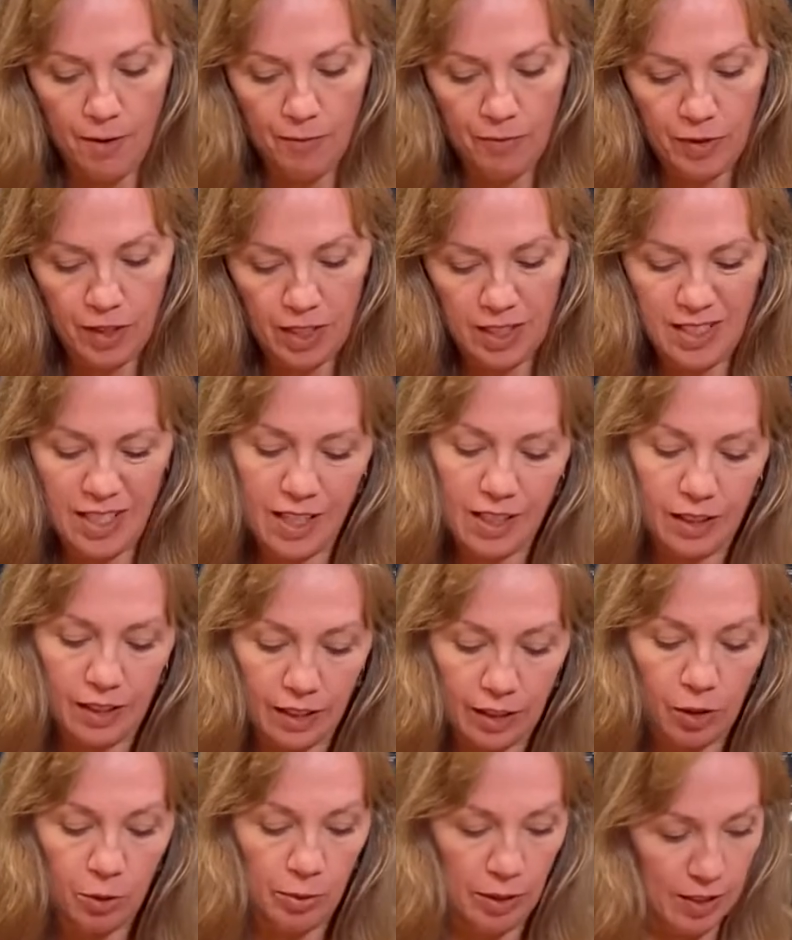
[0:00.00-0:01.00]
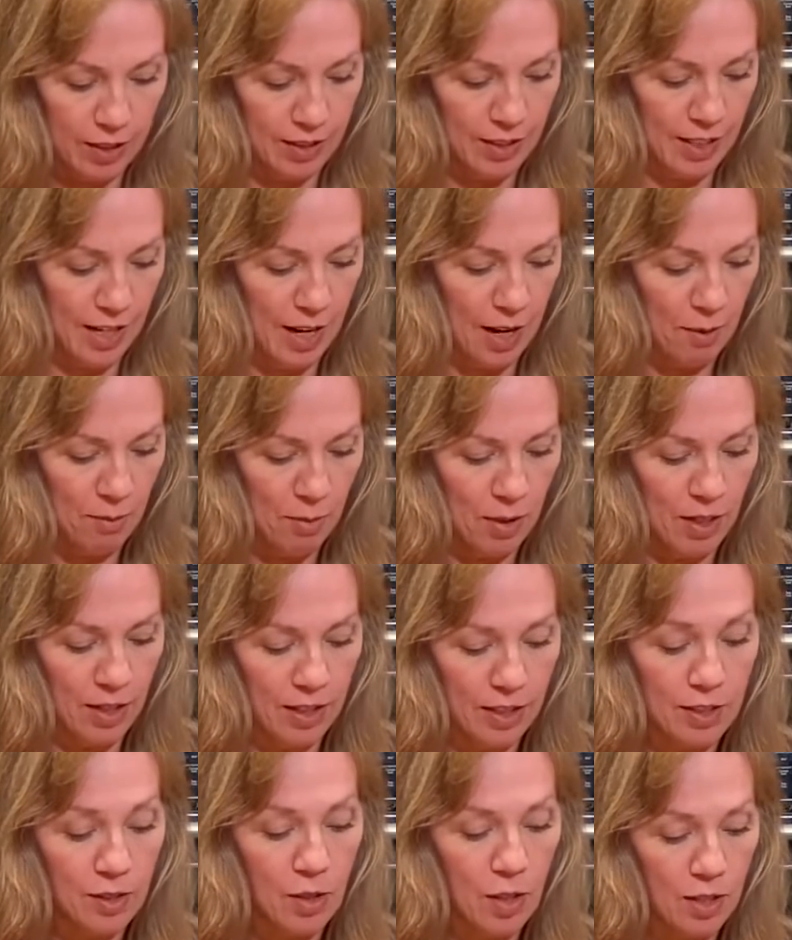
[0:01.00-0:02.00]
It can take a little bit of time, but
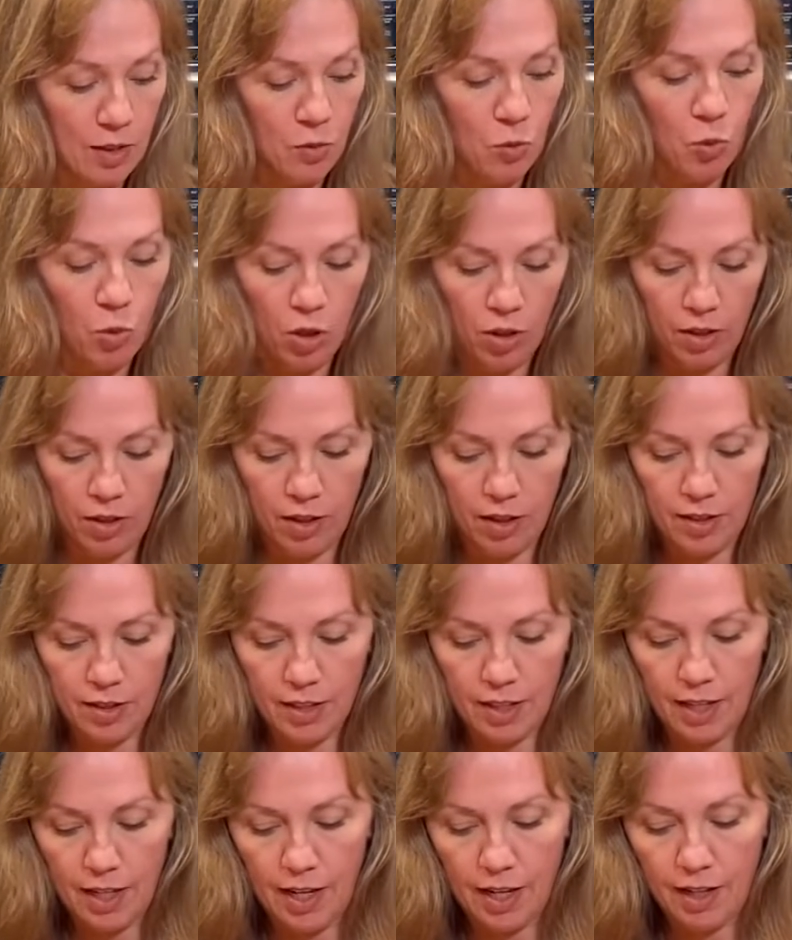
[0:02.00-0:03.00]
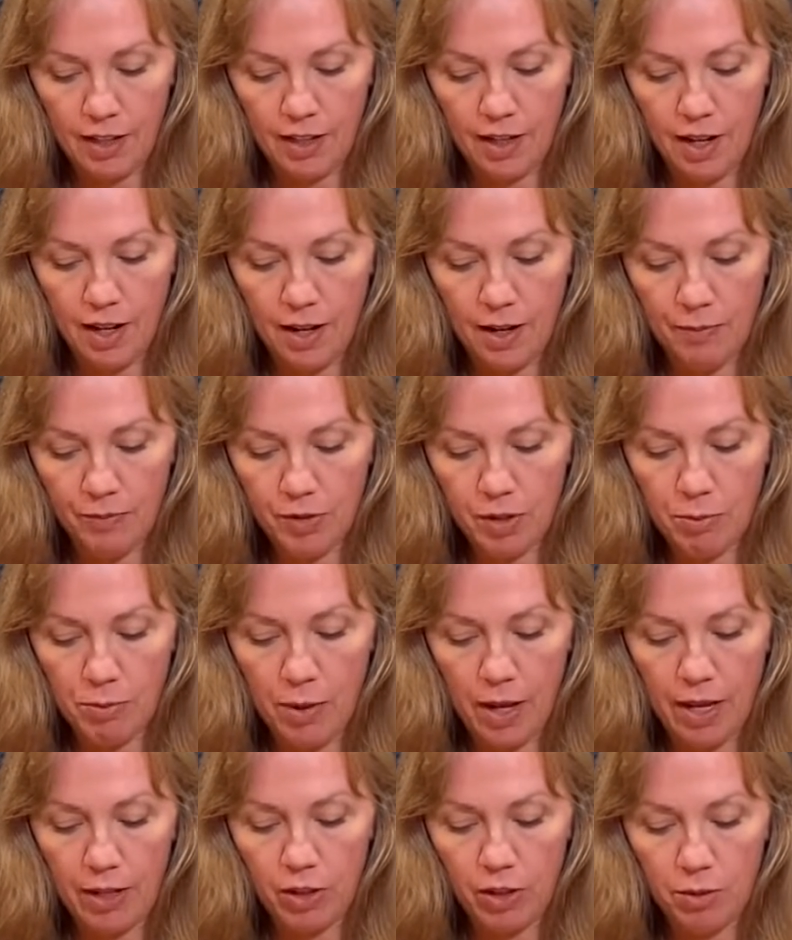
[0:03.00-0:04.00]
it's worth it to get some
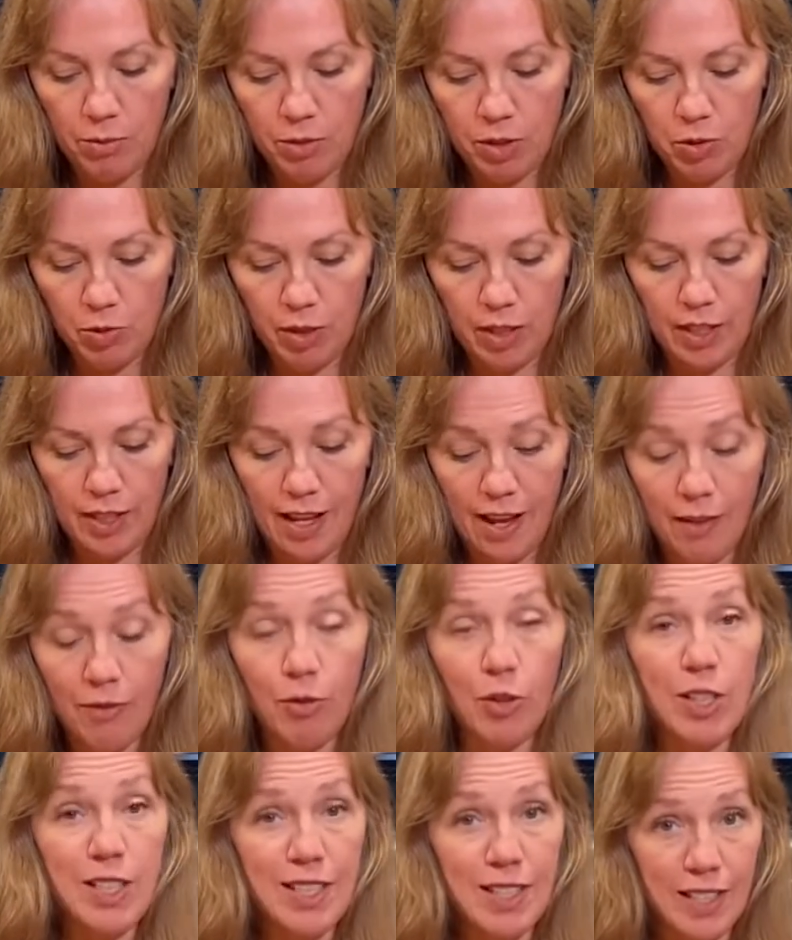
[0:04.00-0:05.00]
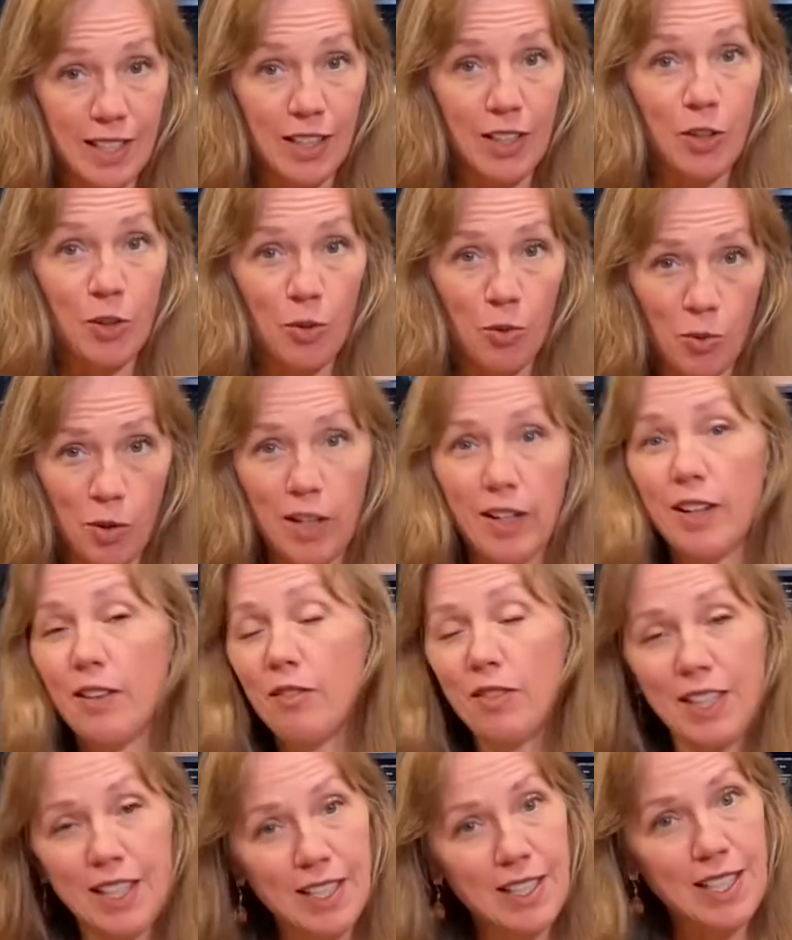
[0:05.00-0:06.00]
batter in between every single one of
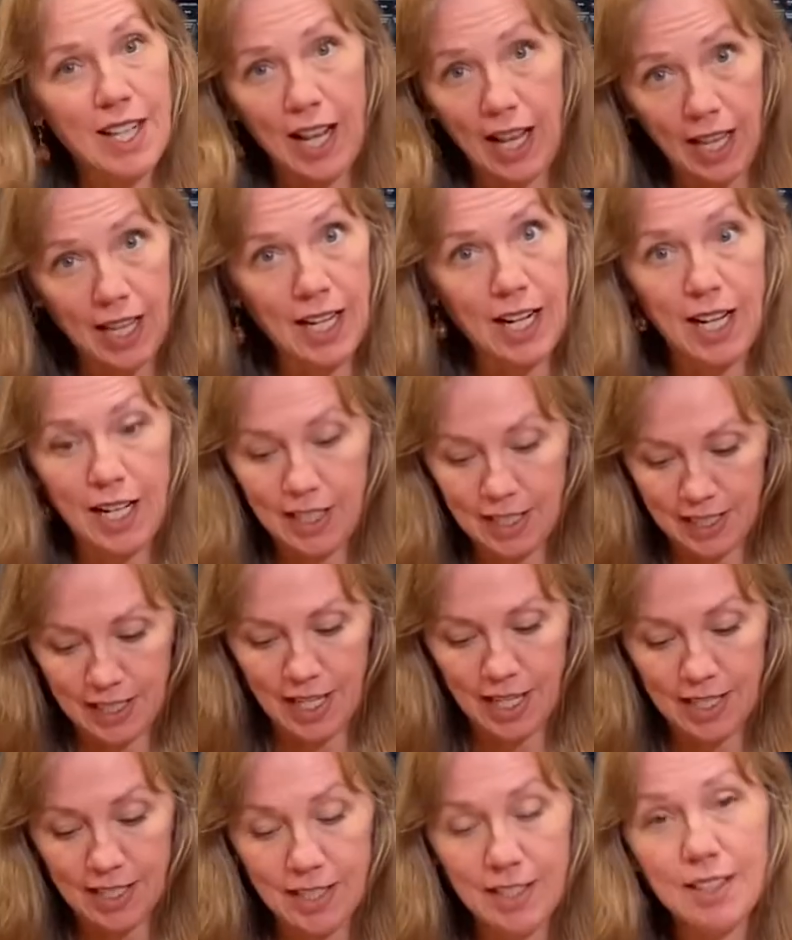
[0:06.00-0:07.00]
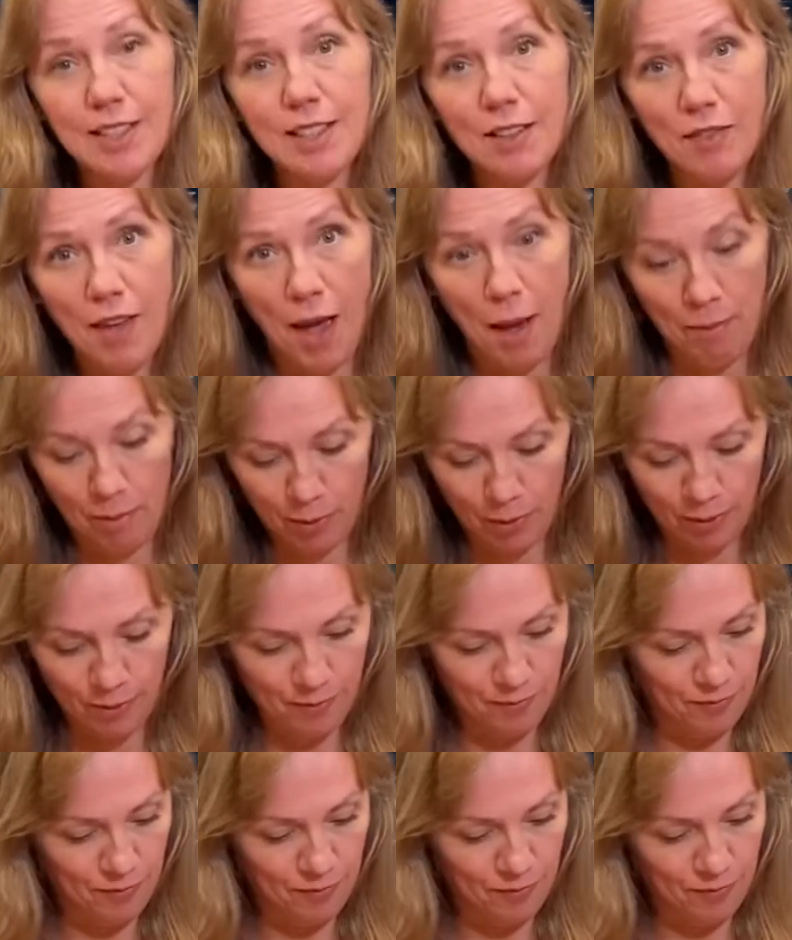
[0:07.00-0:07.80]
these little slices of apple.